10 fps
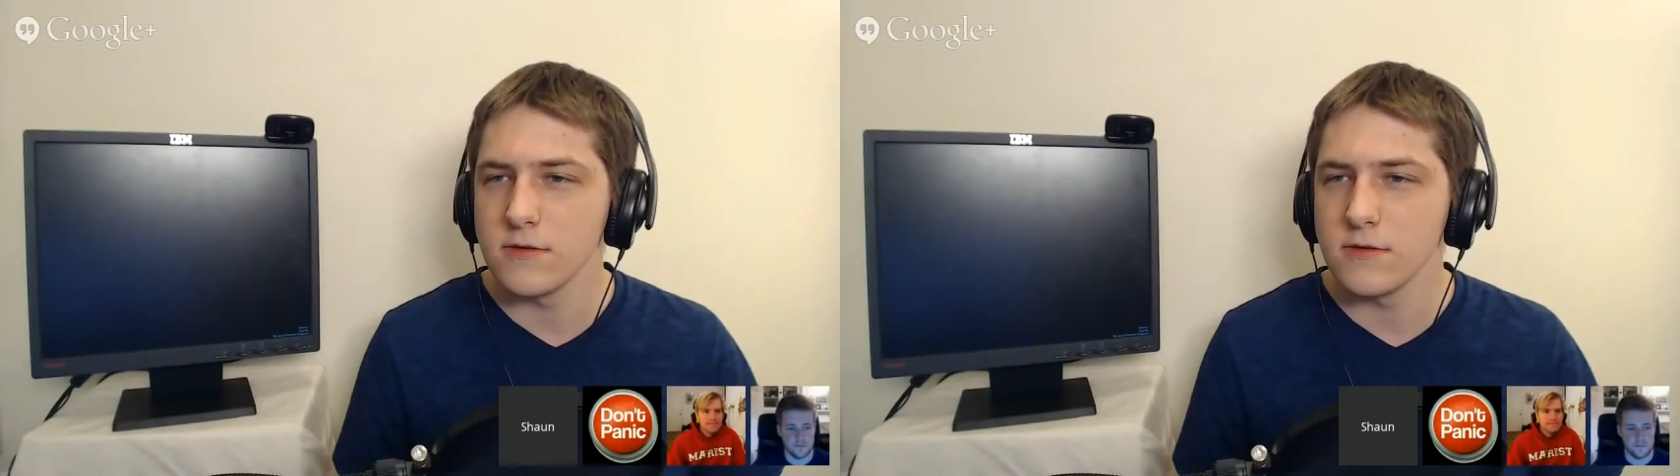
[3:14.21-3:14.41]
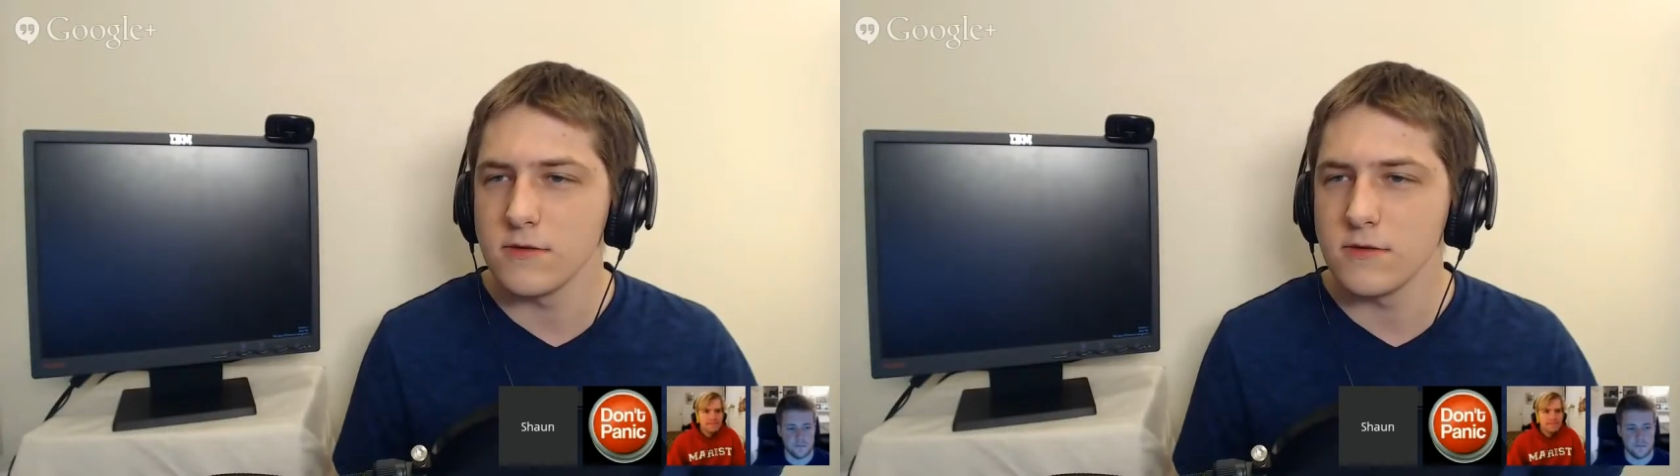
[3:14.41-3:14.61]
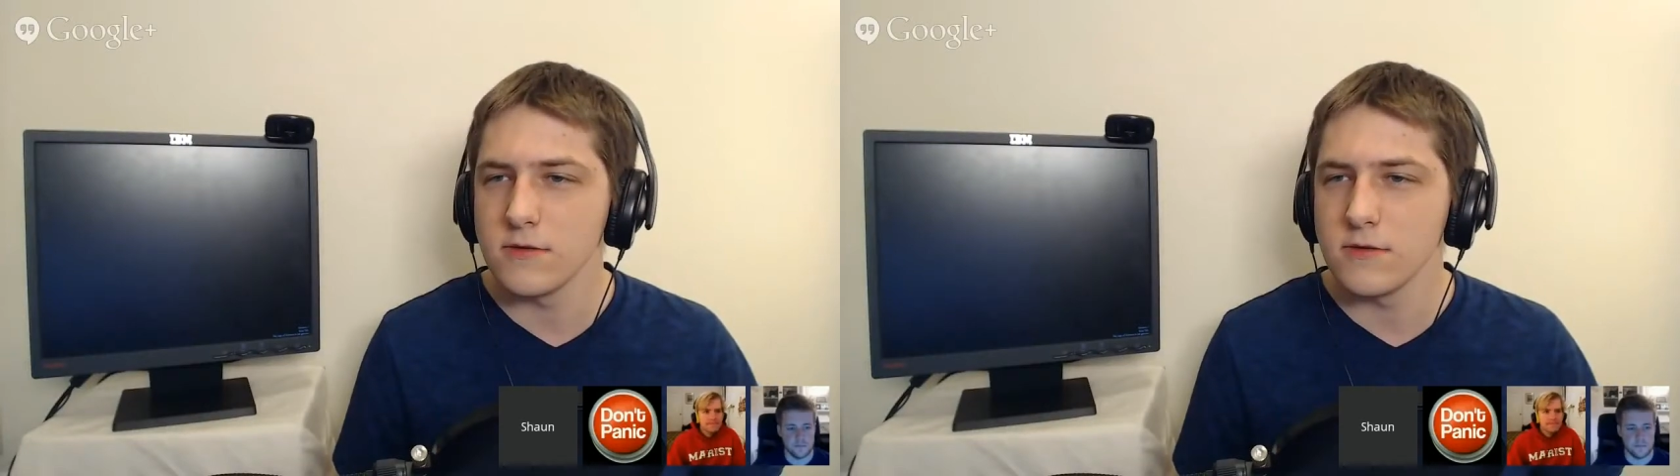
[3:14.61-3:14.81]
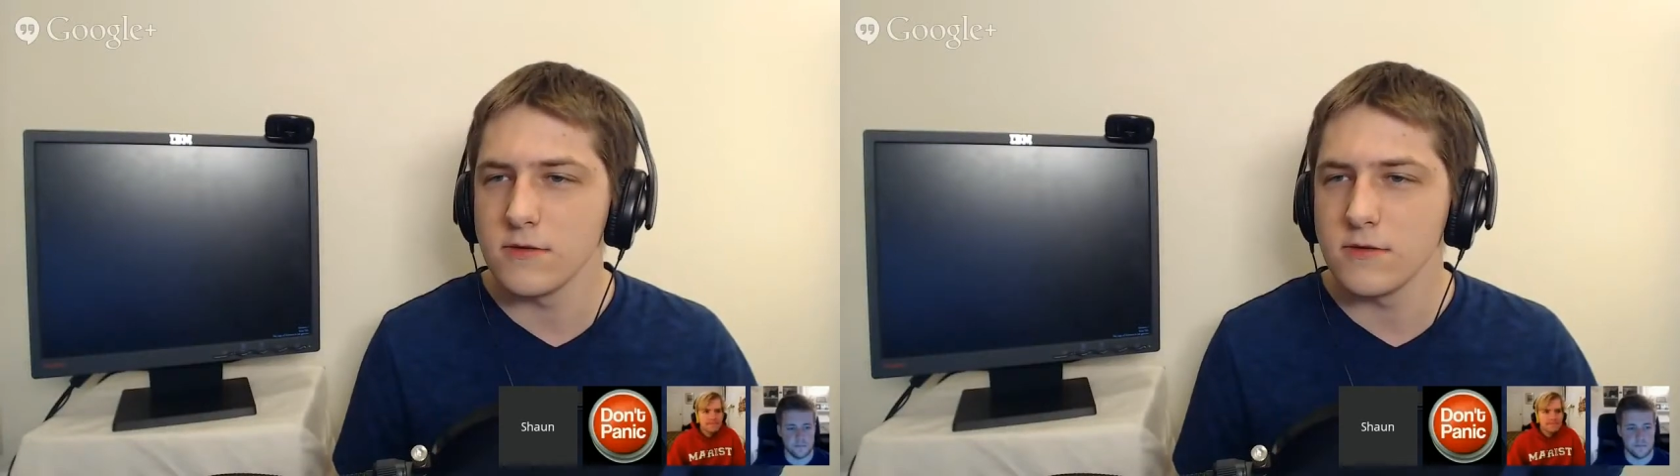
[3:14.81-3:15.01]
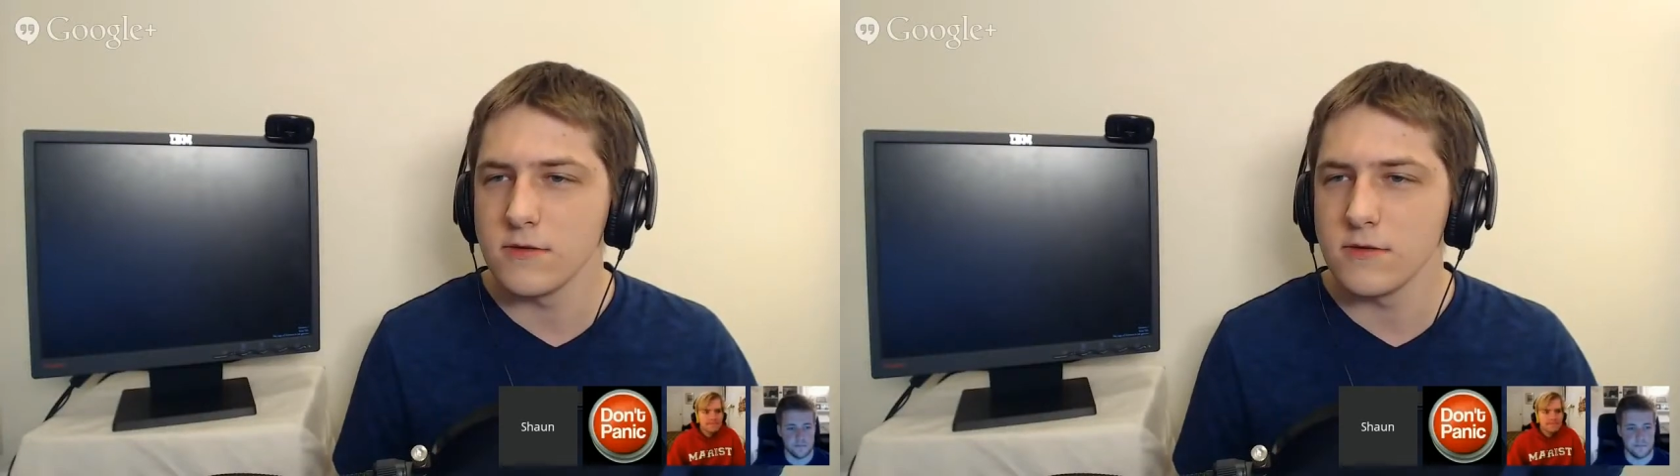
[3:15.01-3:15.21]
making the shift and
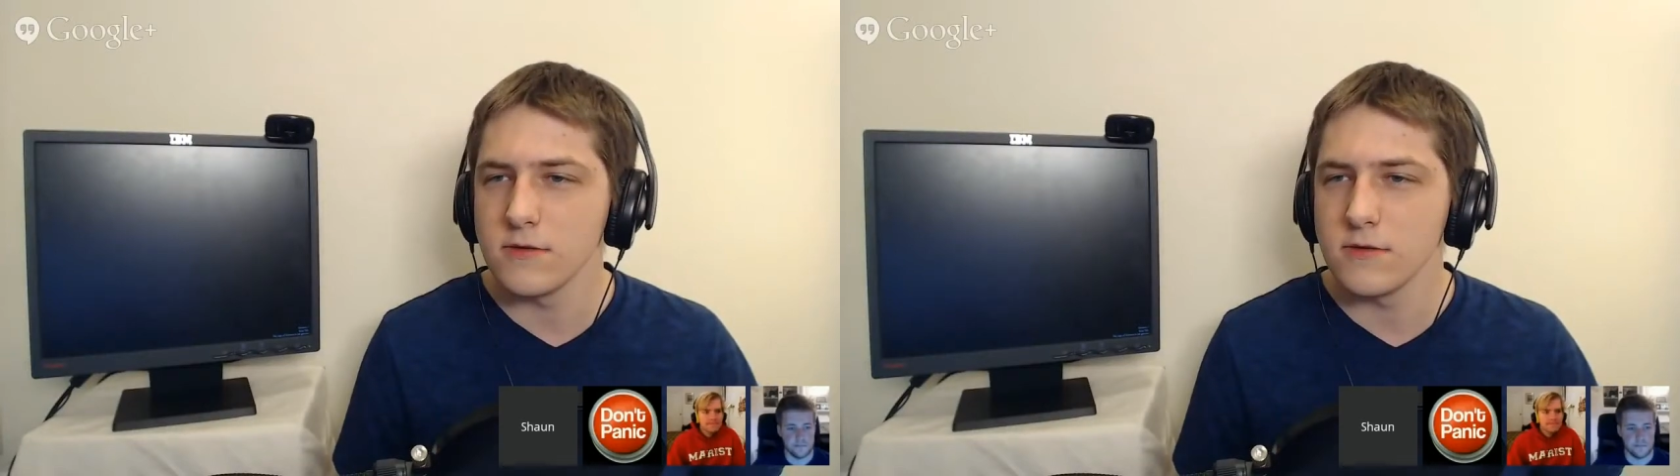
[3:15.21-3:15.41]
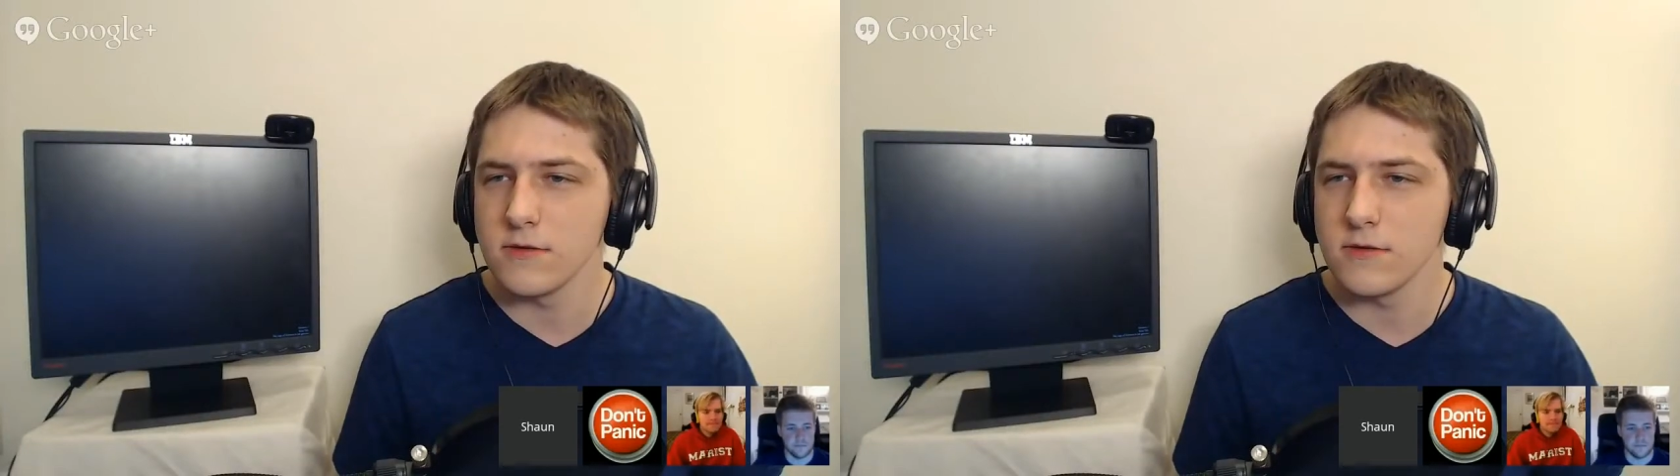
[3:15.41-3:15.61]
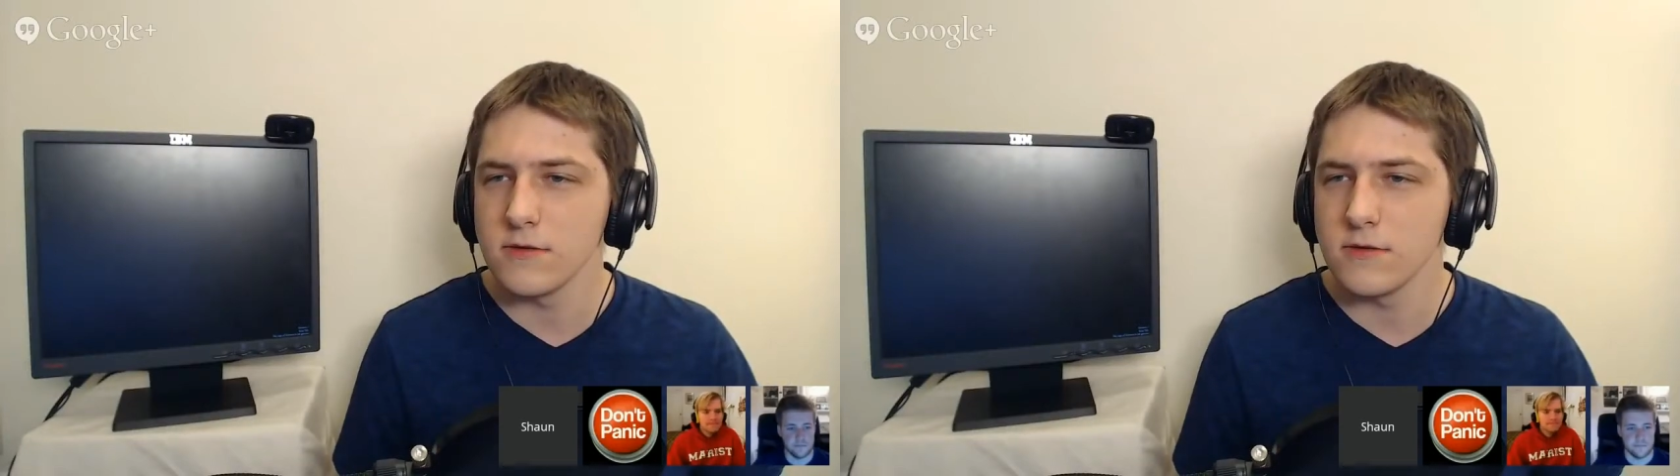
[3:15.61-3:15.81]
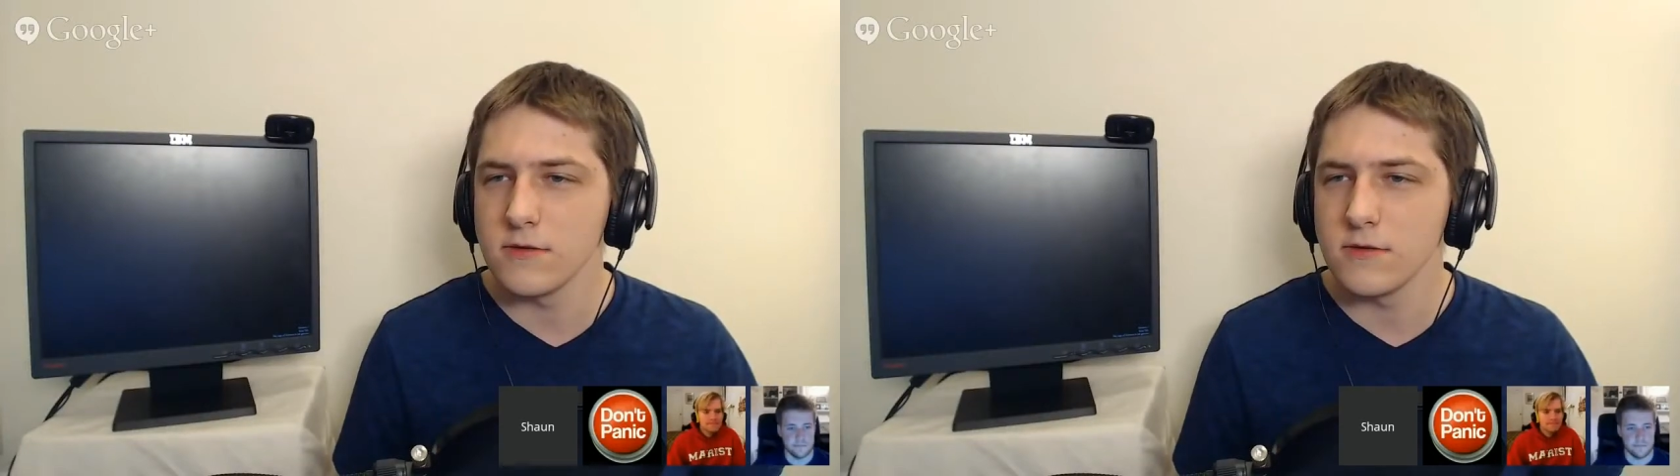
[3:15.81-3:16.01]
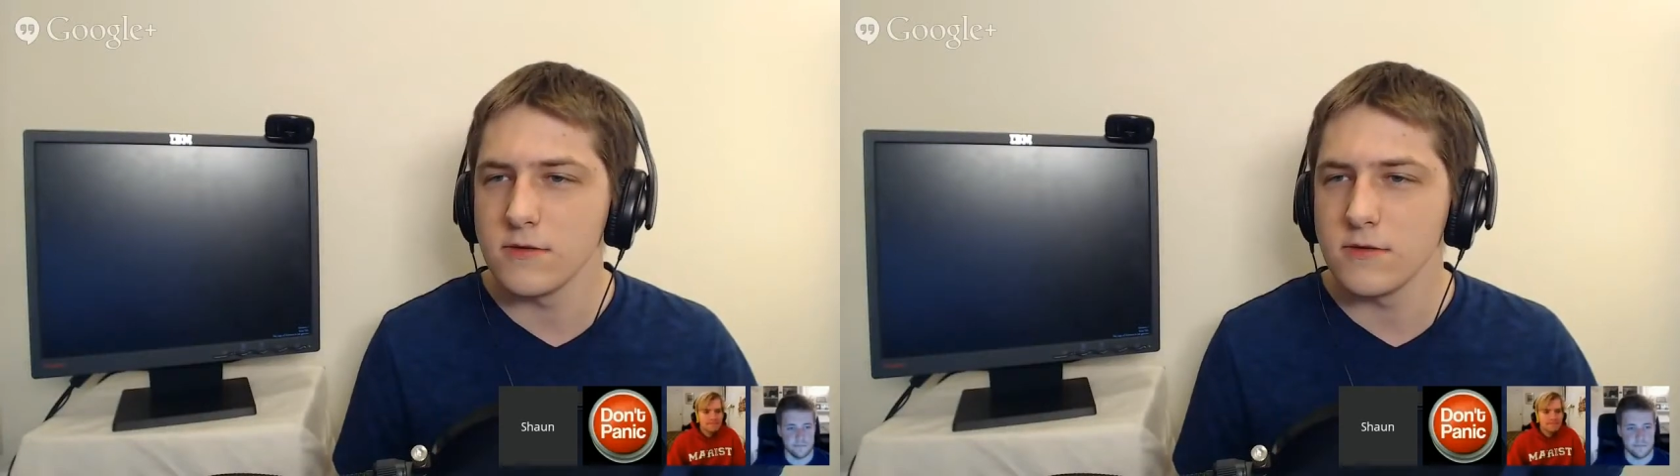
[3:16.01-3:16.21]
delete keys easier to
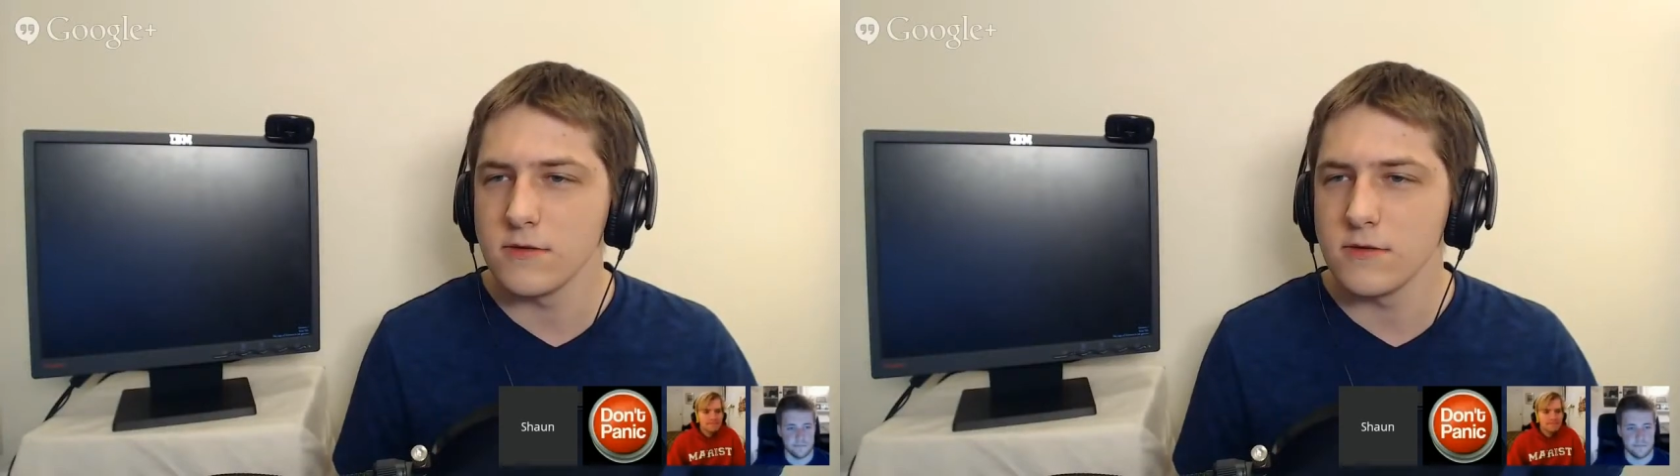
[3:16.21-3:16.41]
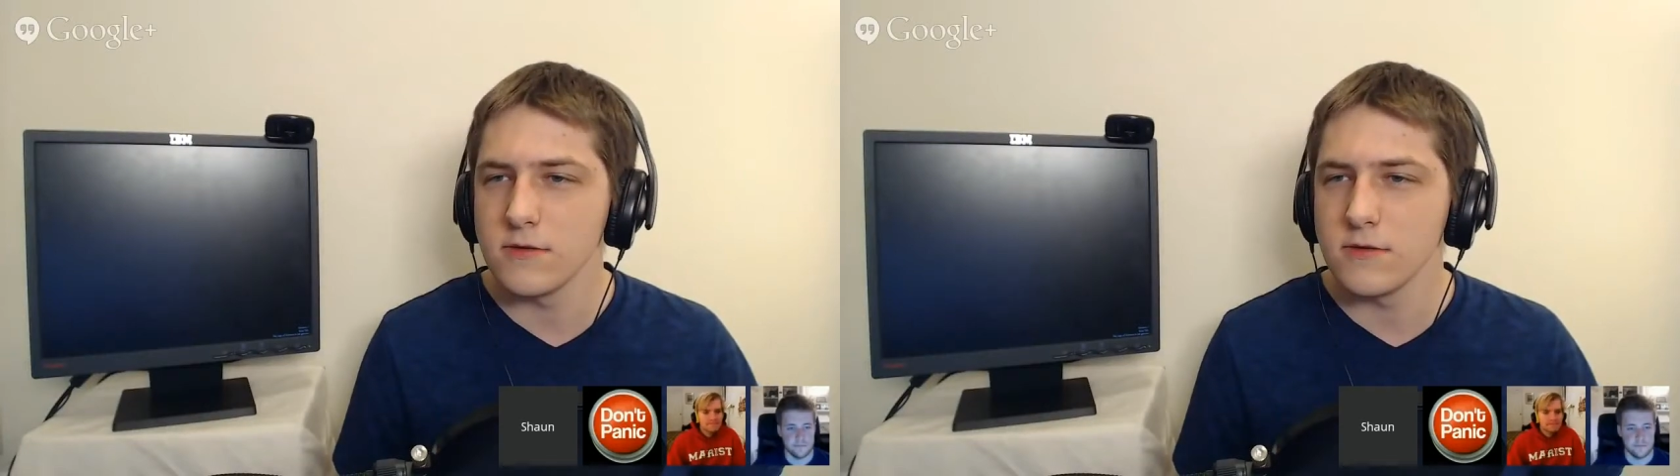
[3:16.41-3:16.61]
see.